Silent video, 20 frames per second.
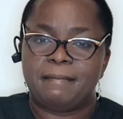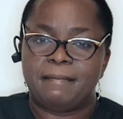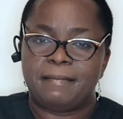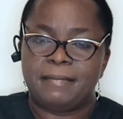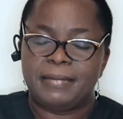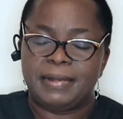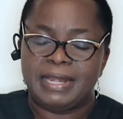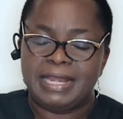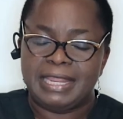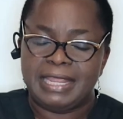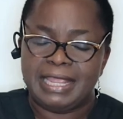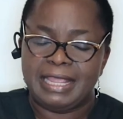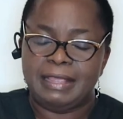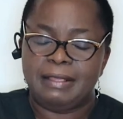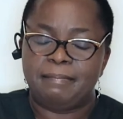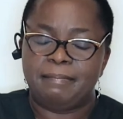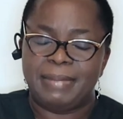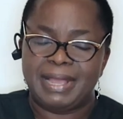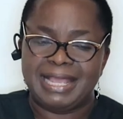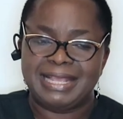the
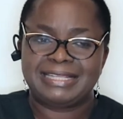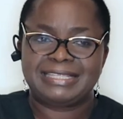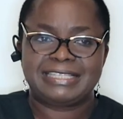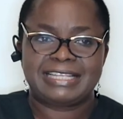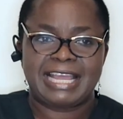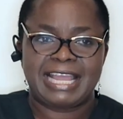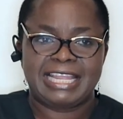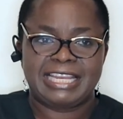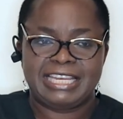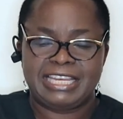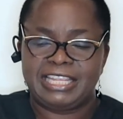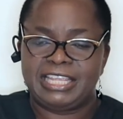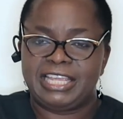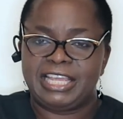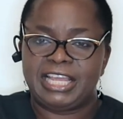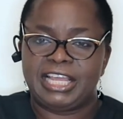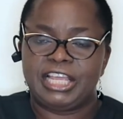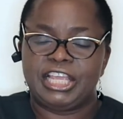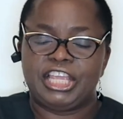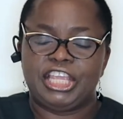best
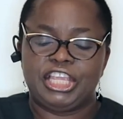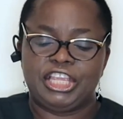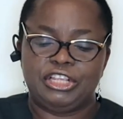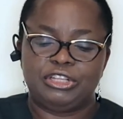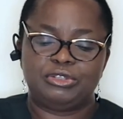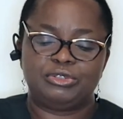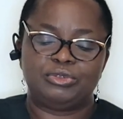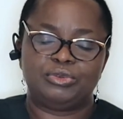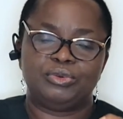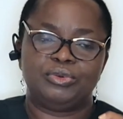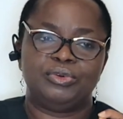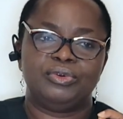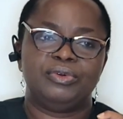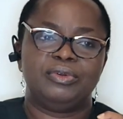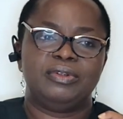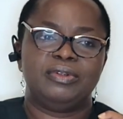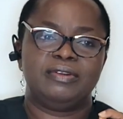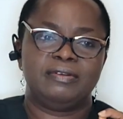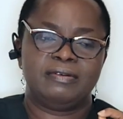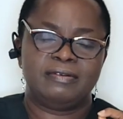idea is to
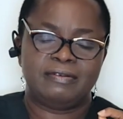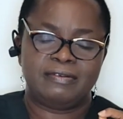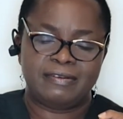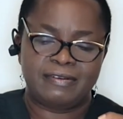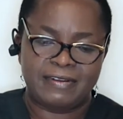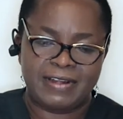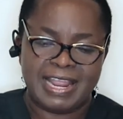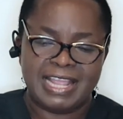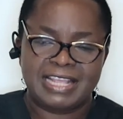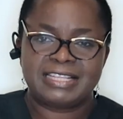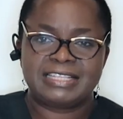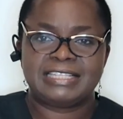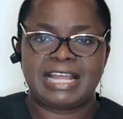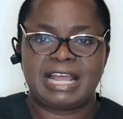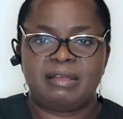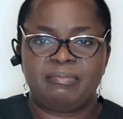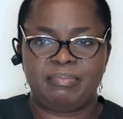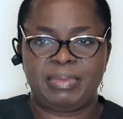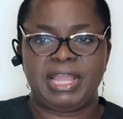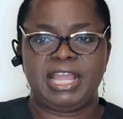Raise
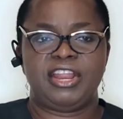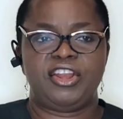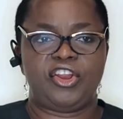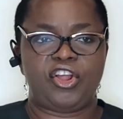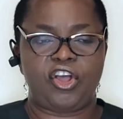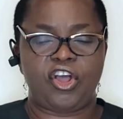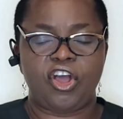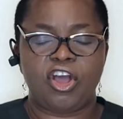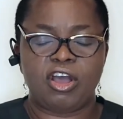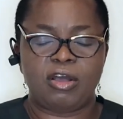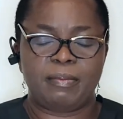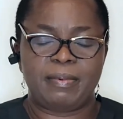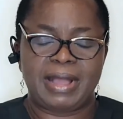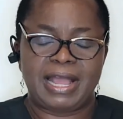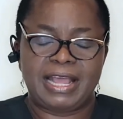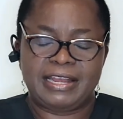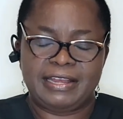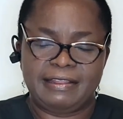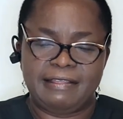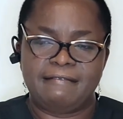that bed up
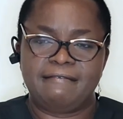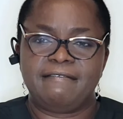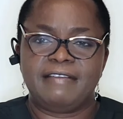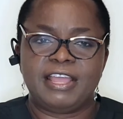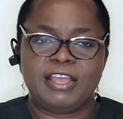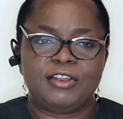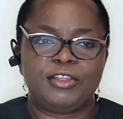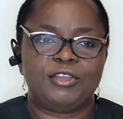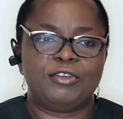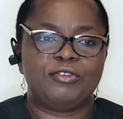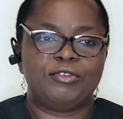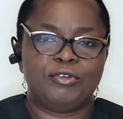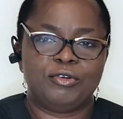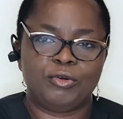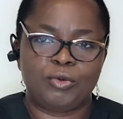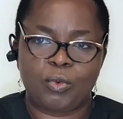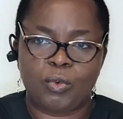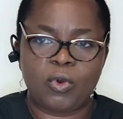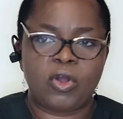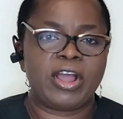at a very
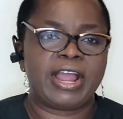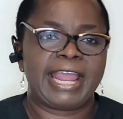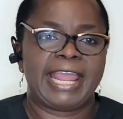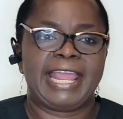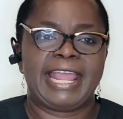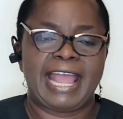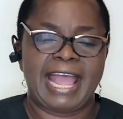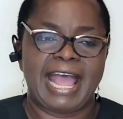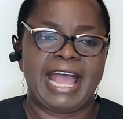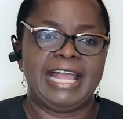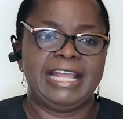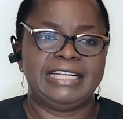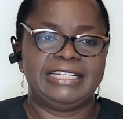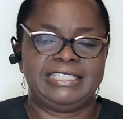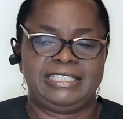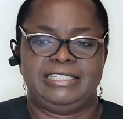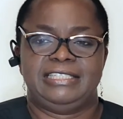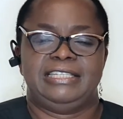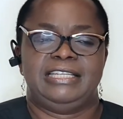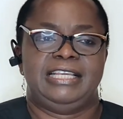good walking height
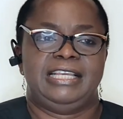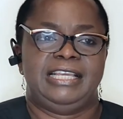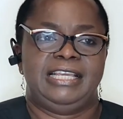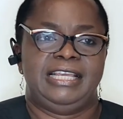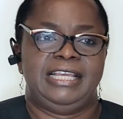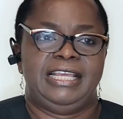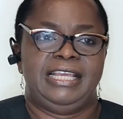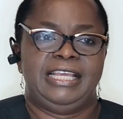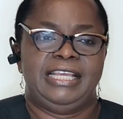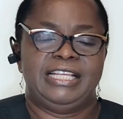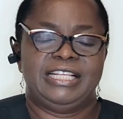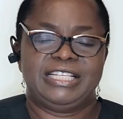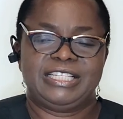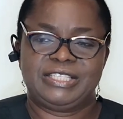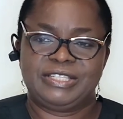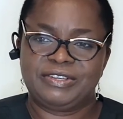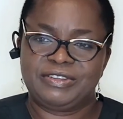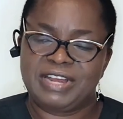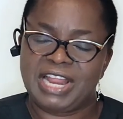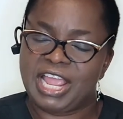
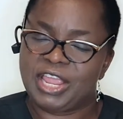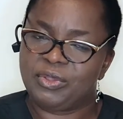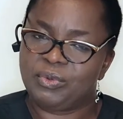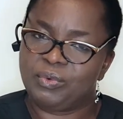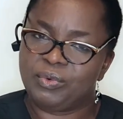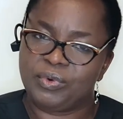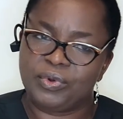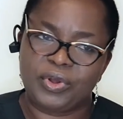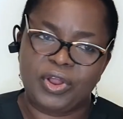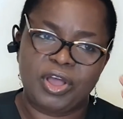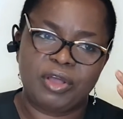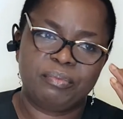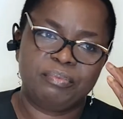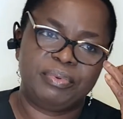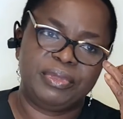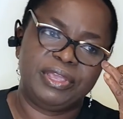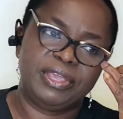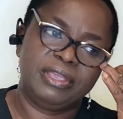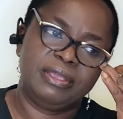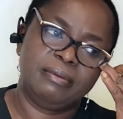so that you will not
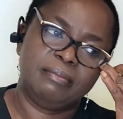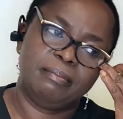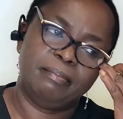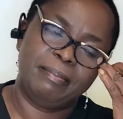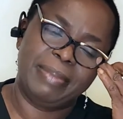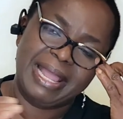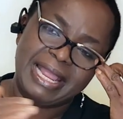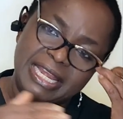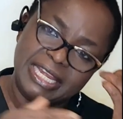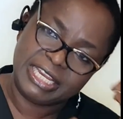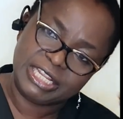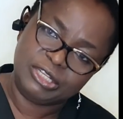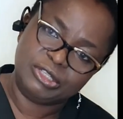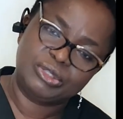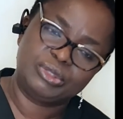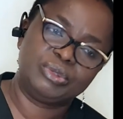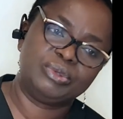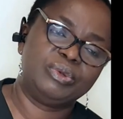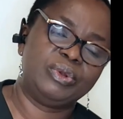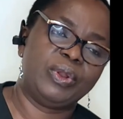be bending
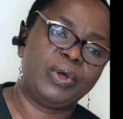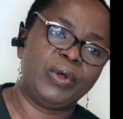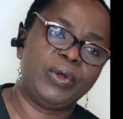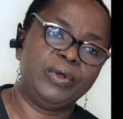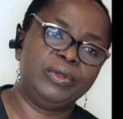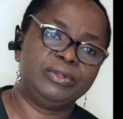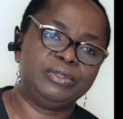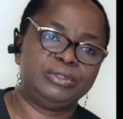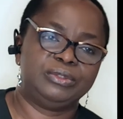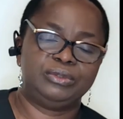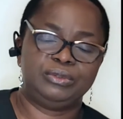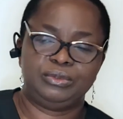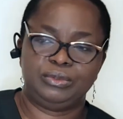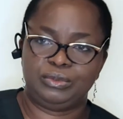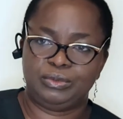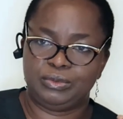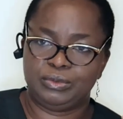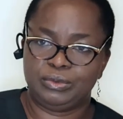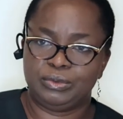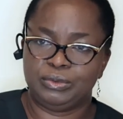too low
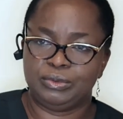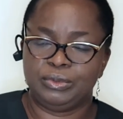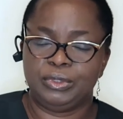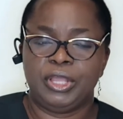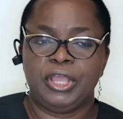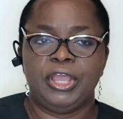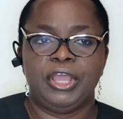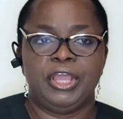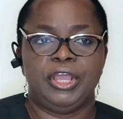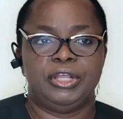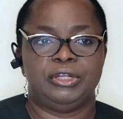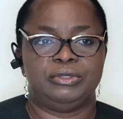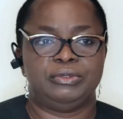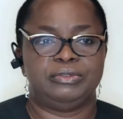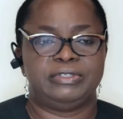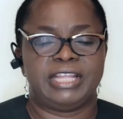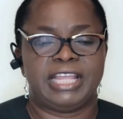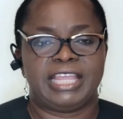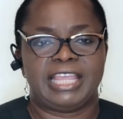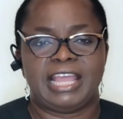to, to
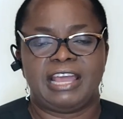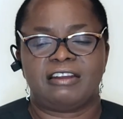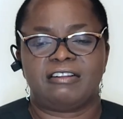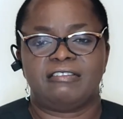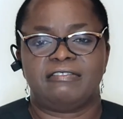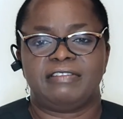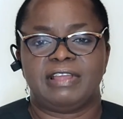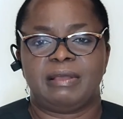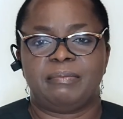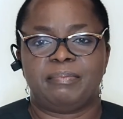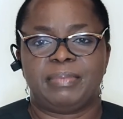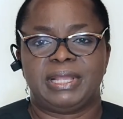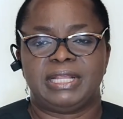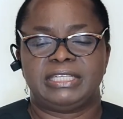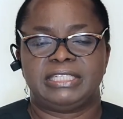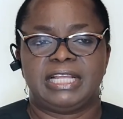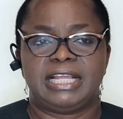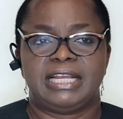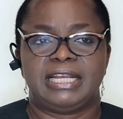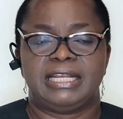take care of your
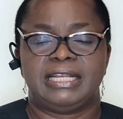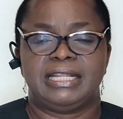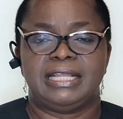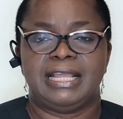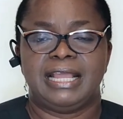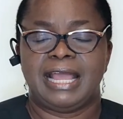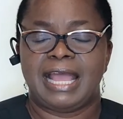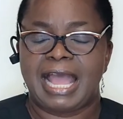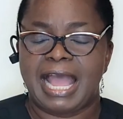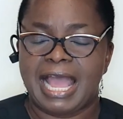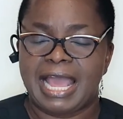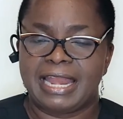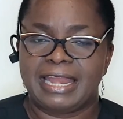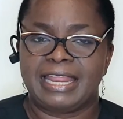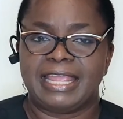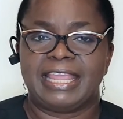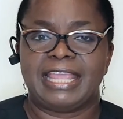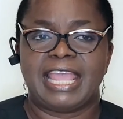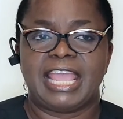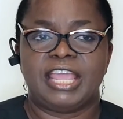patient. And
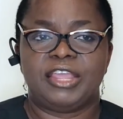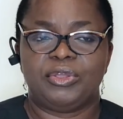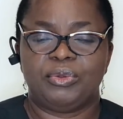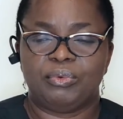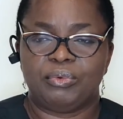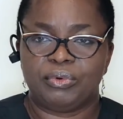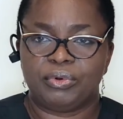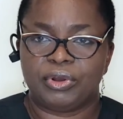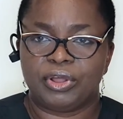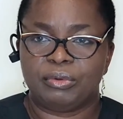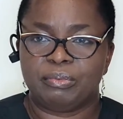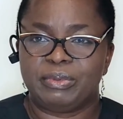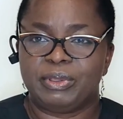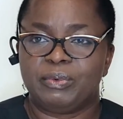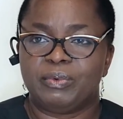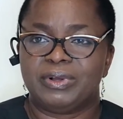again, you will not be what?